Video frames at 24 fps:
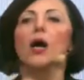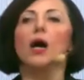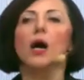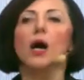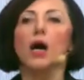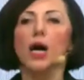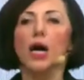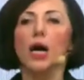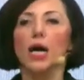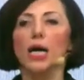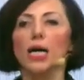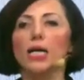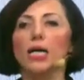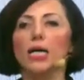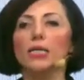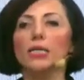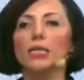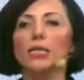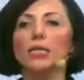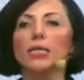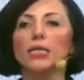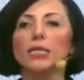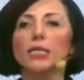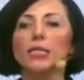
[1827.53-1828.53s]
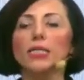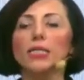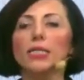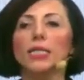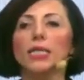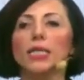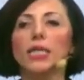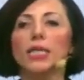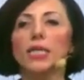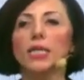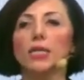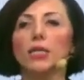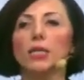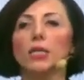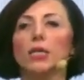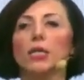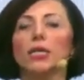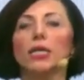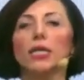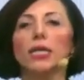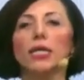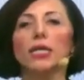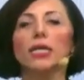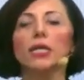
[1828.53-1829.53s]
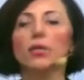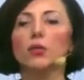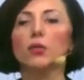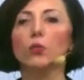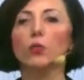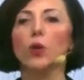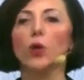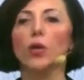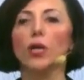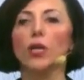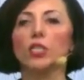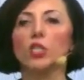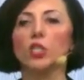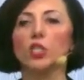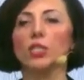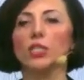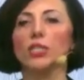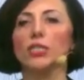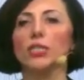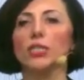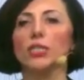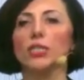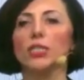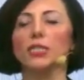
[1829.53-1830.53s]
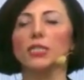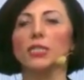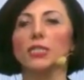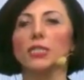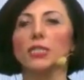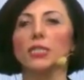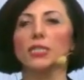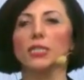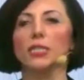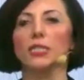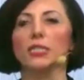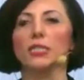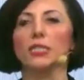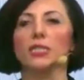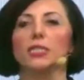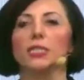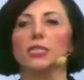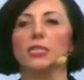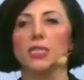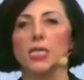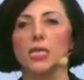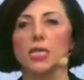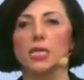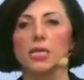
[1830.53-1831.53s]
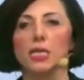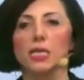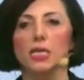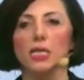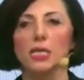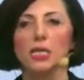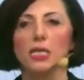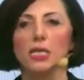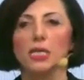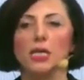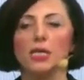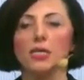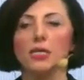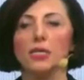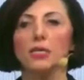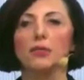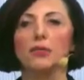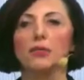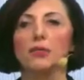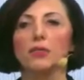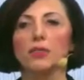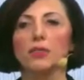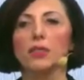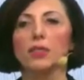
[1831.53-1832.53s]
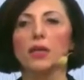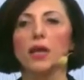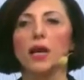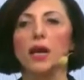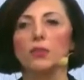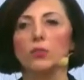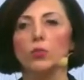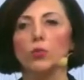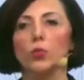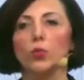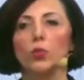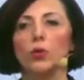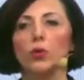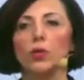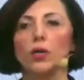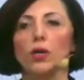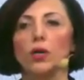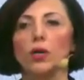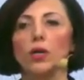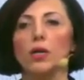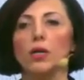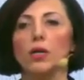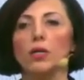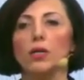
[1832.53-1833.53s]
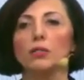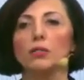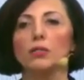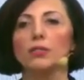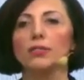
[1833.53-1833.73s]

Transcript: Uh, any other questions? I think there's a lot going on.